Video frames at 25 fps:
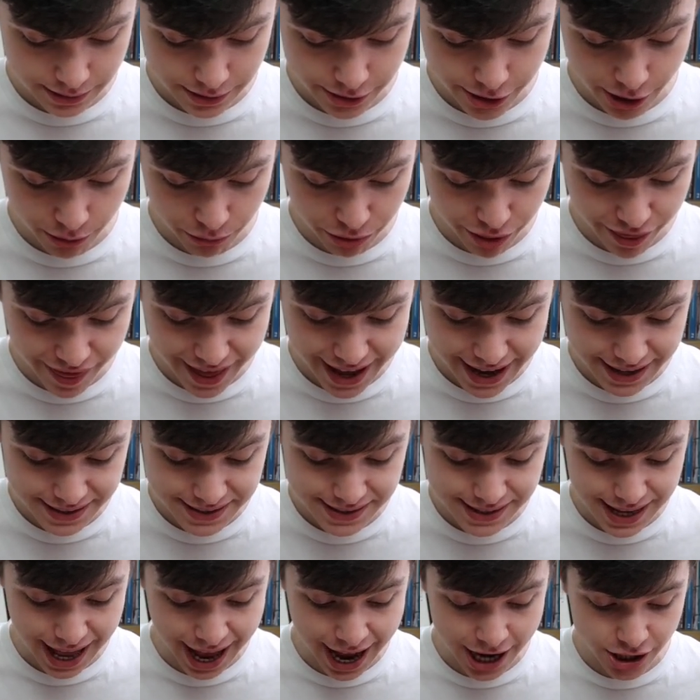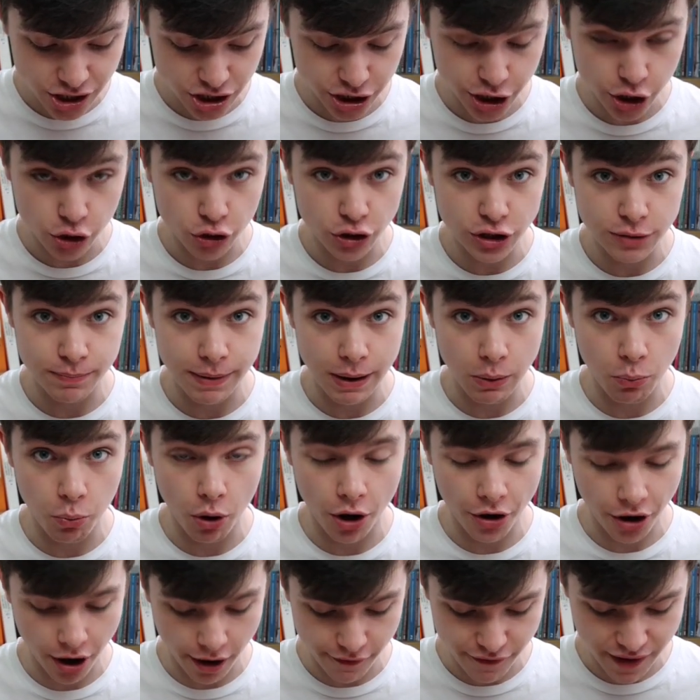So this actually could be
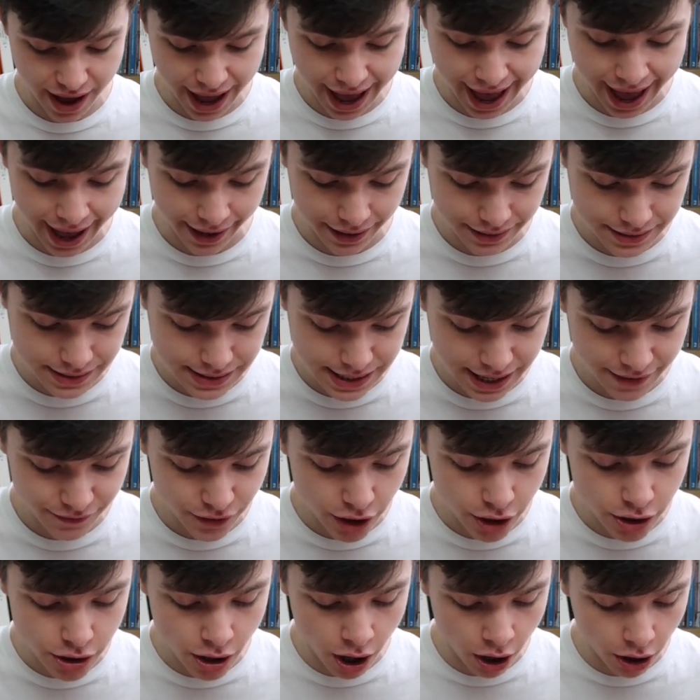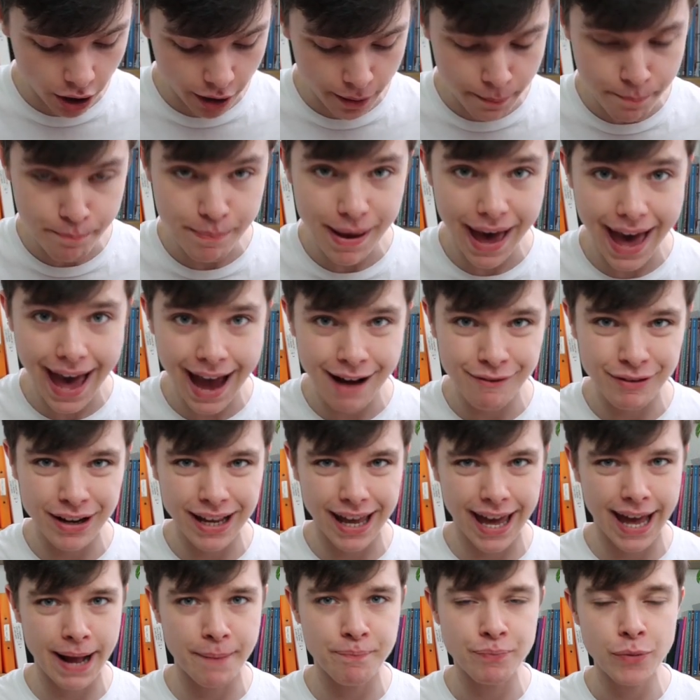1 over x if you're not
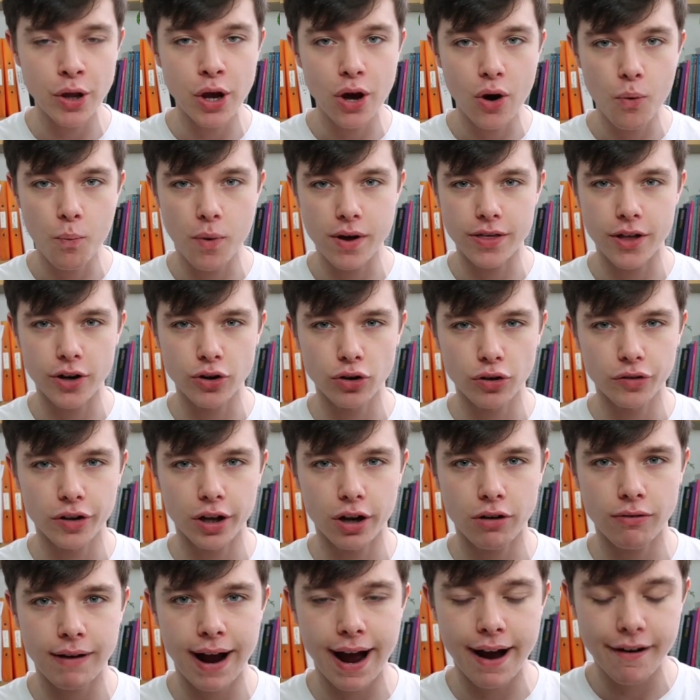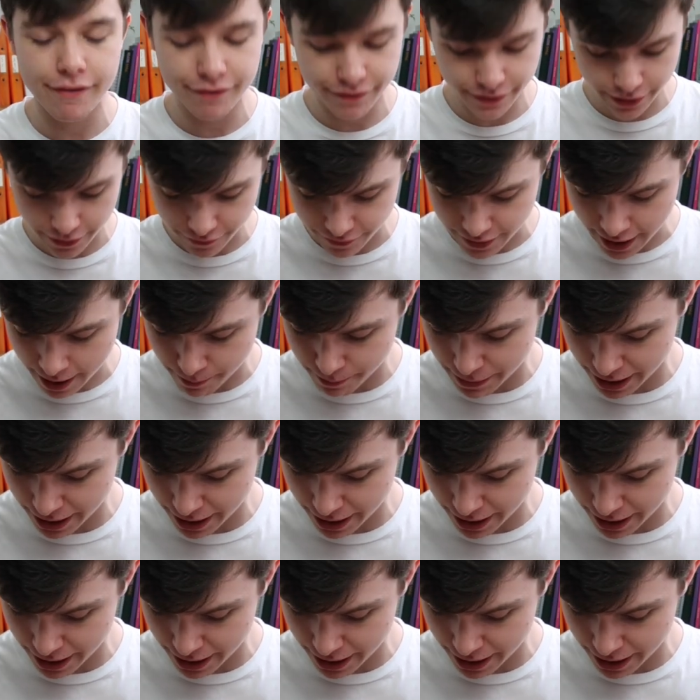comparing it with another graph, if that